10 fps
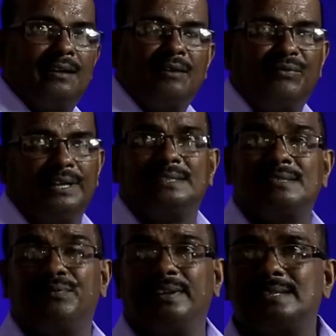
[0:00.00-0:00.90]

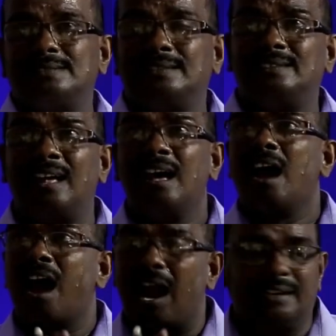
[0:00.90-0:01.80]
Feces is the
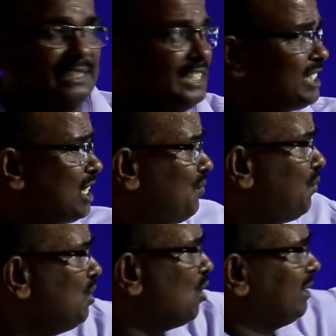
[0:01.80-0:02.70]
undigested
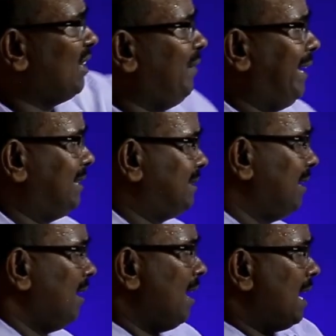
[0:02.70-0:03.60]
food, not the waste.
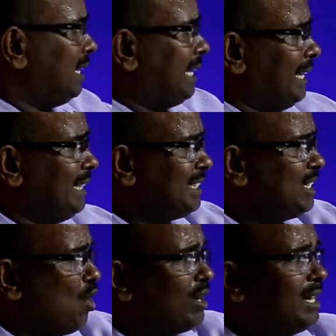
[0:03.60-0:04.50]
Digestion
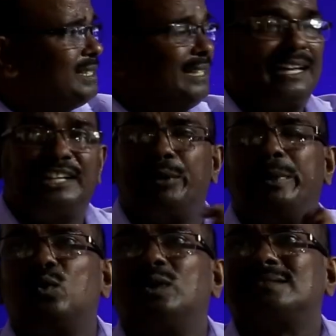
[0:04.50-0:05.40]
occurs in the
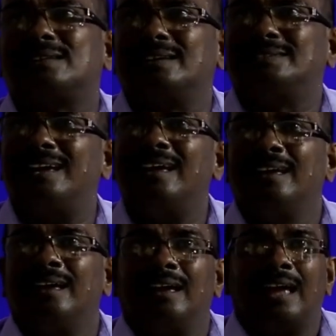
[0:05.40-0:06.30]
tubular structure,
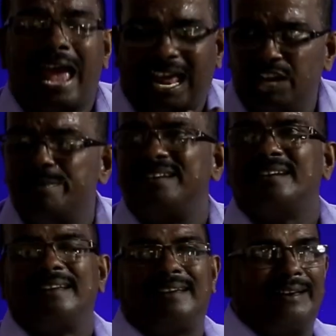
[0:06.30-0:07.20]

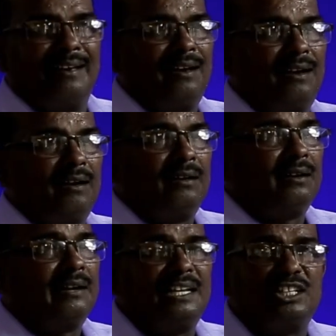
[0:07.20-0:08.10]
alimentary canal.
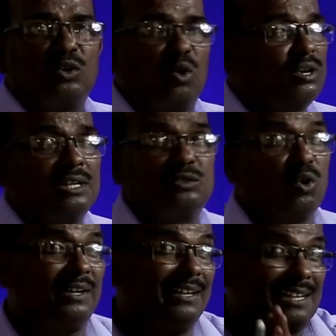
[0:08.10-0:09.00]
Digestion occurs
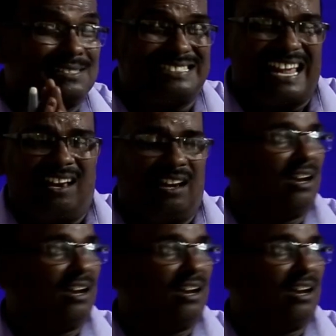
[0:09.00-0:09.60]
not in the cell,